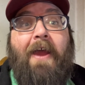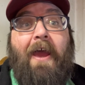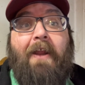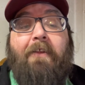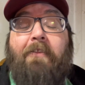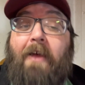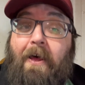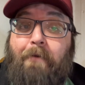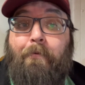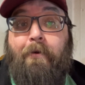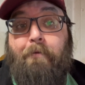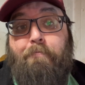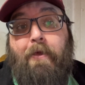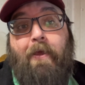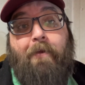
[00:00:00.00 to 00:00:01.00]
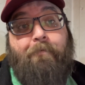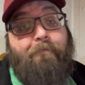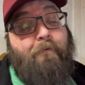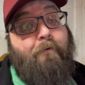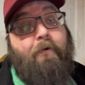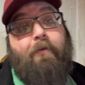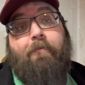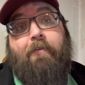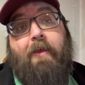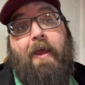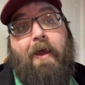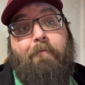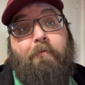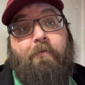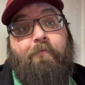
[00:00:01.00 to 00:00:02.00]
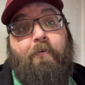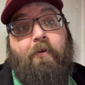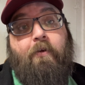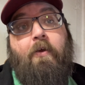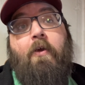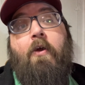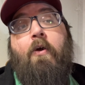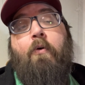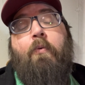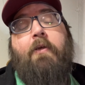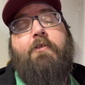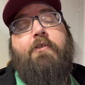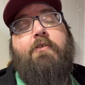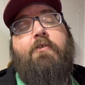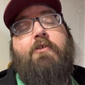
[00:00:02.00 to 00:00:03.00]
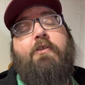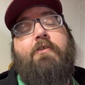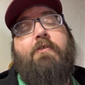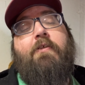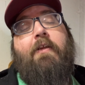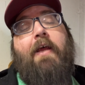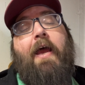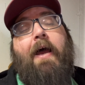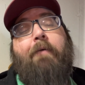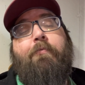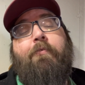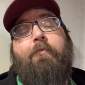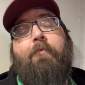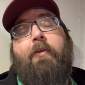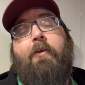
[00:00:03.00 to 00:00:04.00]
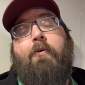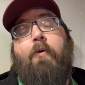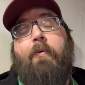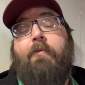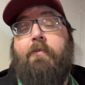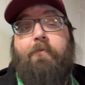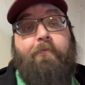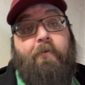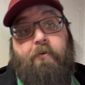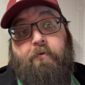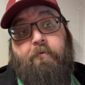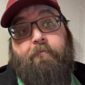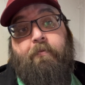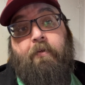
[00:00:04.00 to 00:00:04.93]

And a lot of what you're paying for is the atmosphere, which is just an absolutely gorgeous view